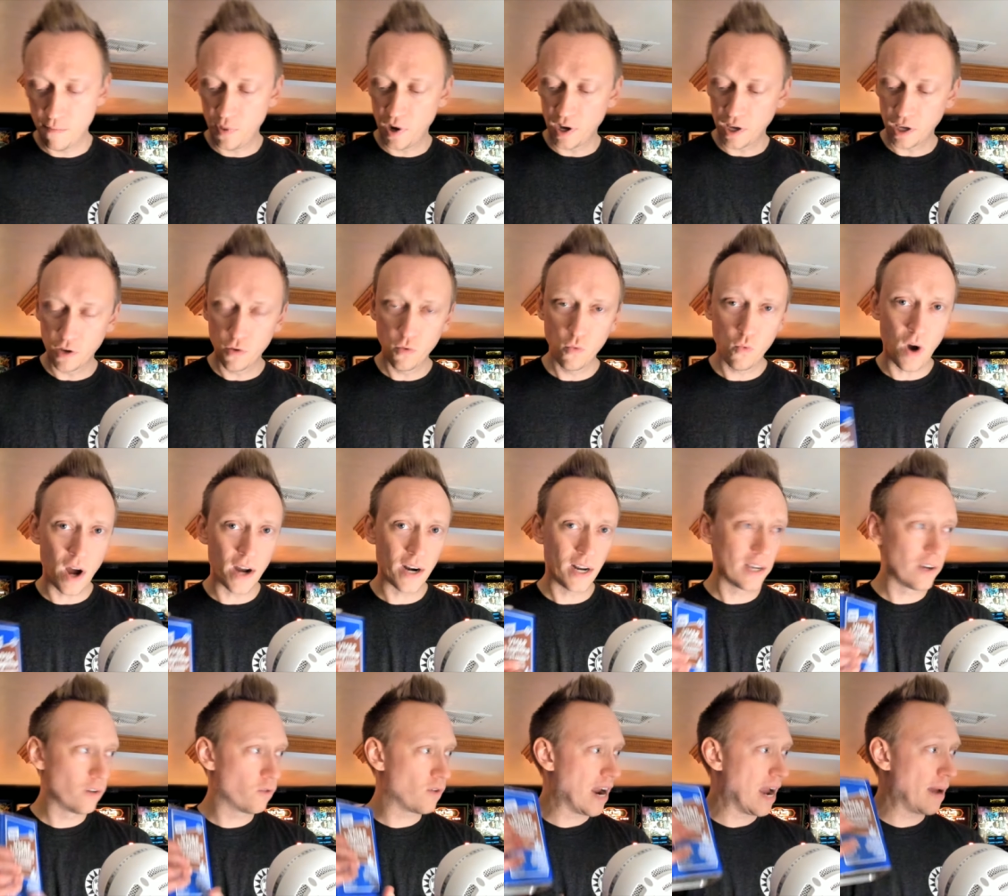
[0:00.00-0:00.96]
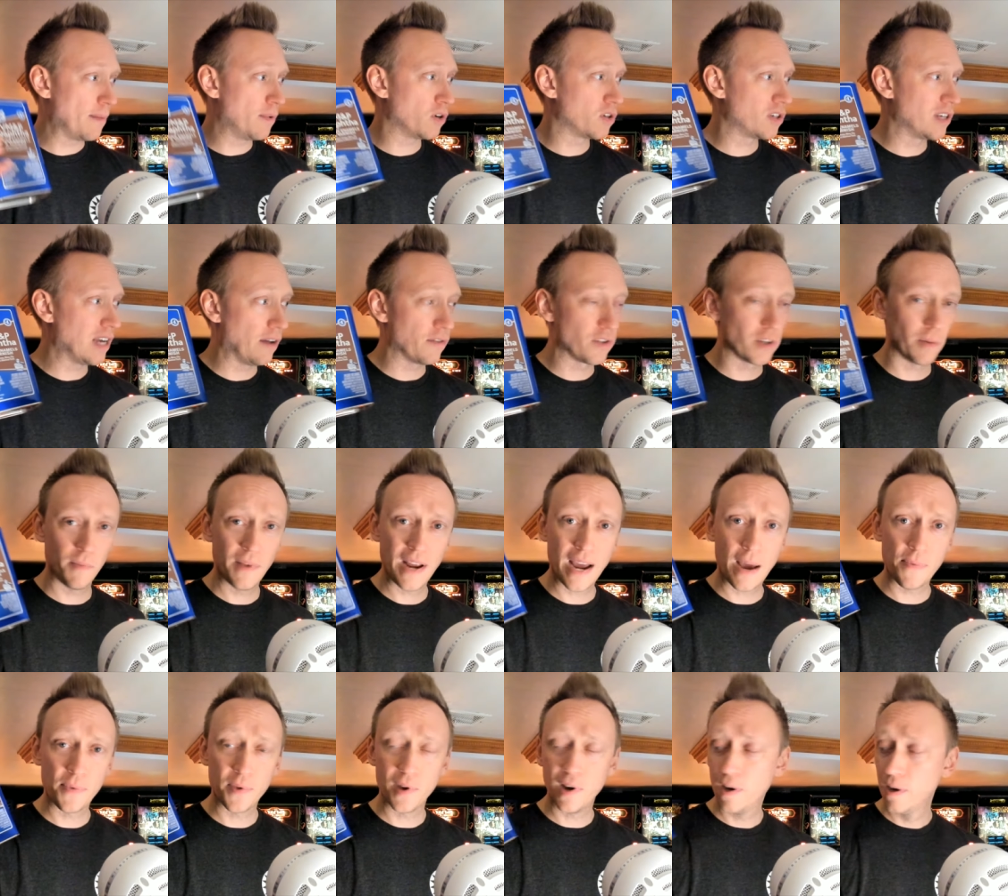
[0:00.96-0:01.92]
but you want to grab yourself some
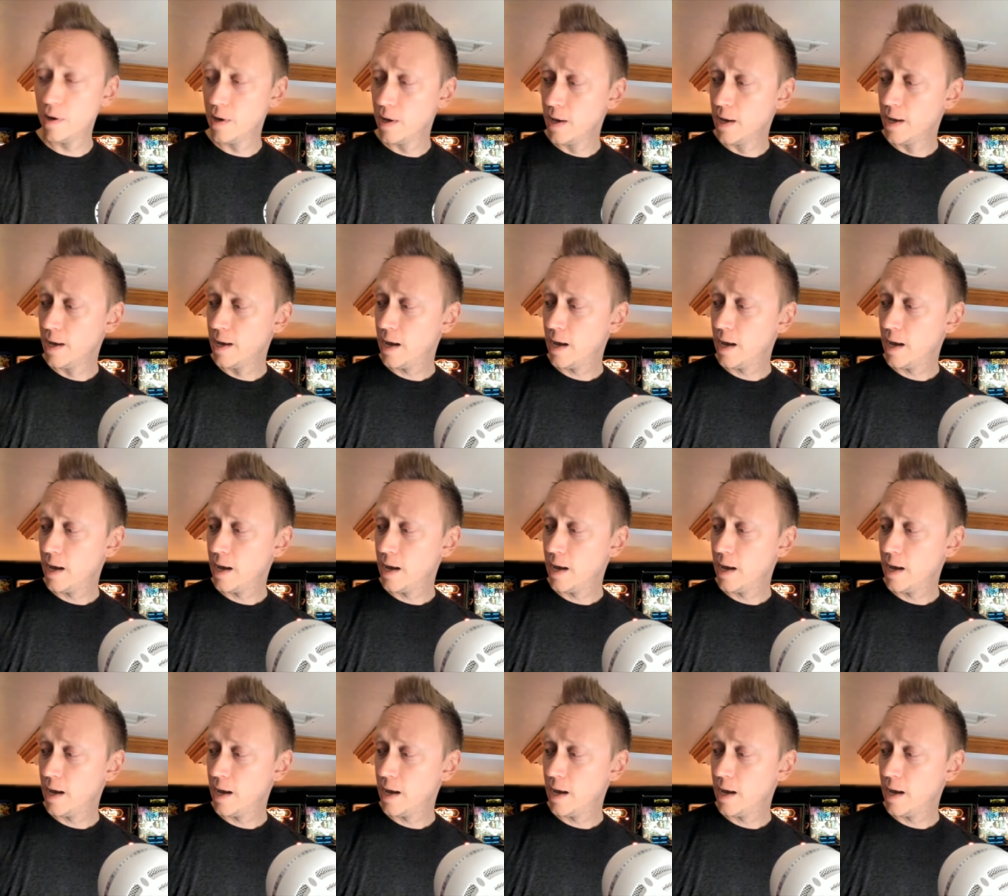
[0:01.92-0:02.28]
naphtha.